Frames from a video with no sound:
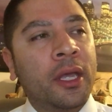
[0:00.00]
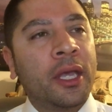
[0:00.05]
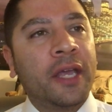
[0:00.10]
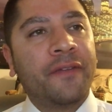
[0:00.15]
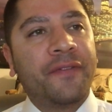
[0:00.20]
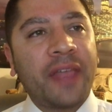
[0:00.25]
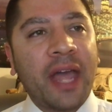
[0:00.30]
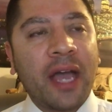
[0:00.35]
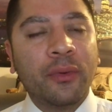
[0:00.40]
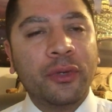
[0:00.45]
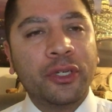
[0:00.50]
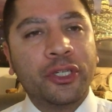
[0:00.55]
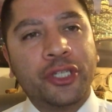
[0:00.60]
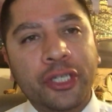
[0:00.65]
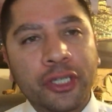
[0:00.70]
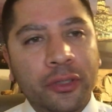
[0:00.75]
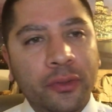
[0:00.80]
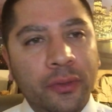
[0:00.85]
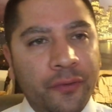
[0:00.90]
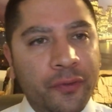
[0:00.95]
If that was
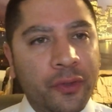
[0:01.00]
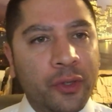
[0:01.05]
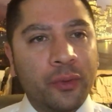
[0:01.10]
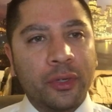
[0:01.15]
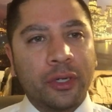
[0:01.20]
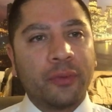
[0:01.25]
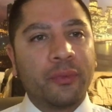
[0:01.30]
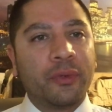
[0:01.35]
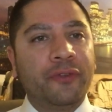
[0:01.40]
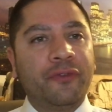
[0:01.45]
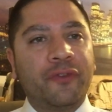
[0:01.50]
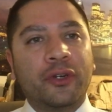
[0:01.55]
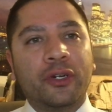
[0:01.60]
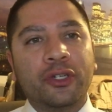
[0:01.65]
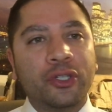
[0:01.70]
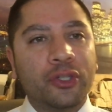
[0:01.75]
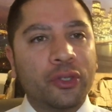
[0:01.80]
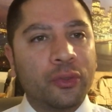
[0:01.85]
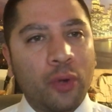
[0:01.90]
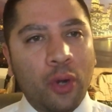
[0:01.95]
you, if you were to
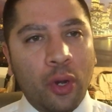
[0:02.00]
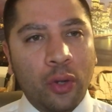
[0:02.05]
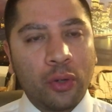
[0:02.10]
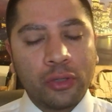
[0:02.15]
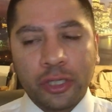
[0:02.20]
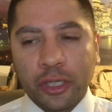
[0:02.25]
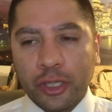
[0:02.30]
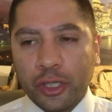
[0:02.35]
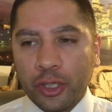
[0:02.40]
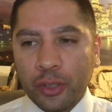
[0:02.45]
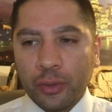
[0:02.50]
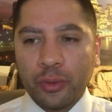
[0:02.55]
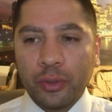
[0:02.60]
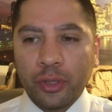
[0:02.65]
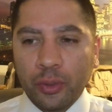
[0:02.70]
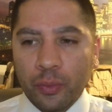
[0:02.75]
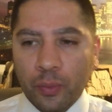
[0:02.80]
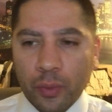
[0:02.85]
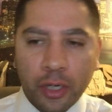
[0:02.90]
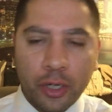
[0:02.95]
reverse the roles and you were
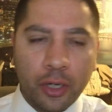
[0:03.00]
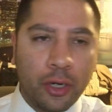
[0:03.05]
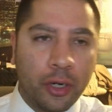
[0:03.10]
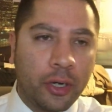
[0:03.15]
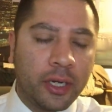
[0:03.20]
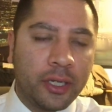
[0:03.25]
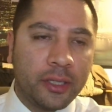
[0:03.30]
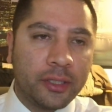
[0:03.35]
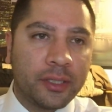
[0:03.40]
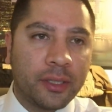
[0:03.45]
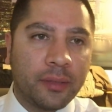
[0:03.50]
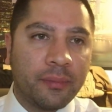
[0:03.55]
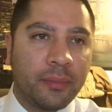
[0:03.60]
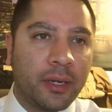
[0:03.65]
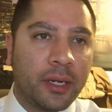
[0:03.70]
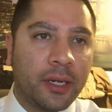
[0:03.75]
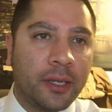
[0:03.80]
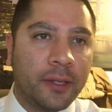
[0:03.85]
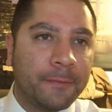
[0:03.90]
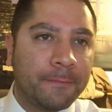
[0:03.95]
the one hurting
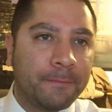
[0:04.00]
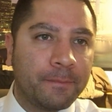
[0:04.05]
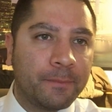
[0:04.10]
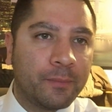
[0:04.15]
somebody,